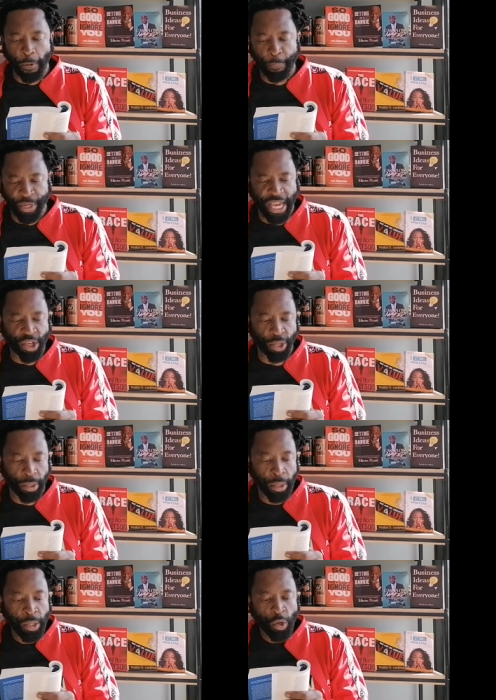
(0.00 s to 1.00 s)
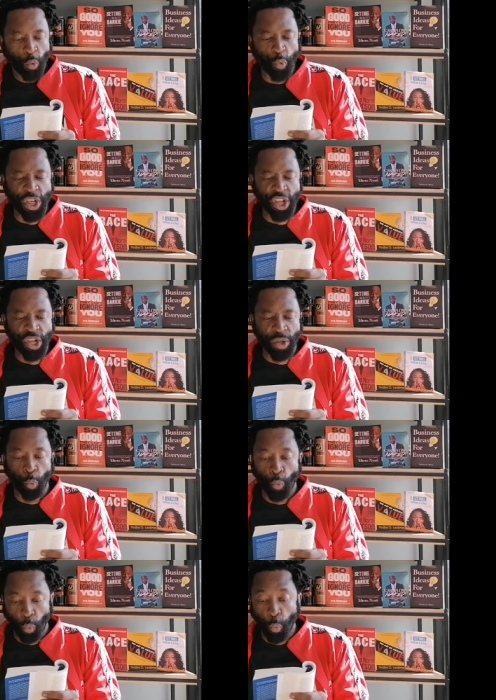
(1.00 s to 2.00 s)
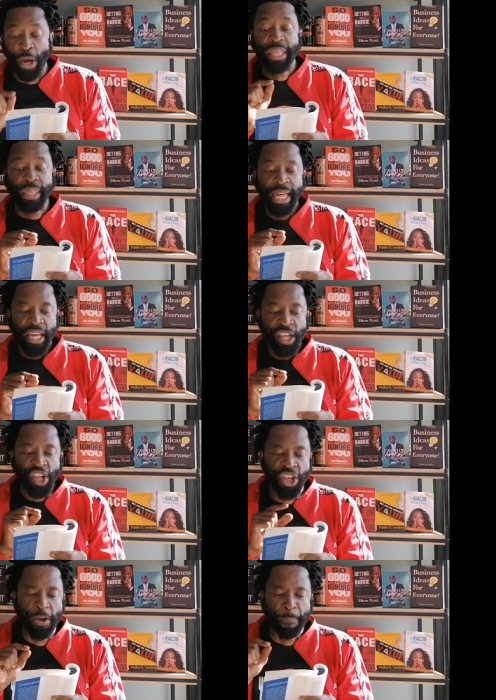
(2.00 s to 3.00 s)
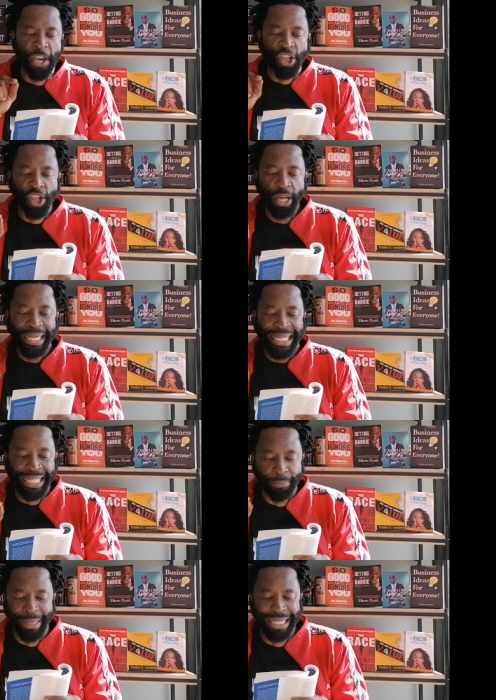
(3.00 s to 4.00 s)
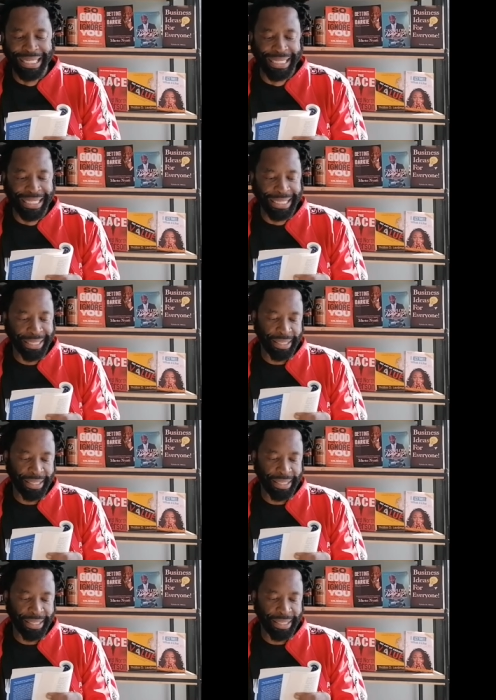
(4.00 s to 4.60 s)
of oppression, which with sheepish timidity.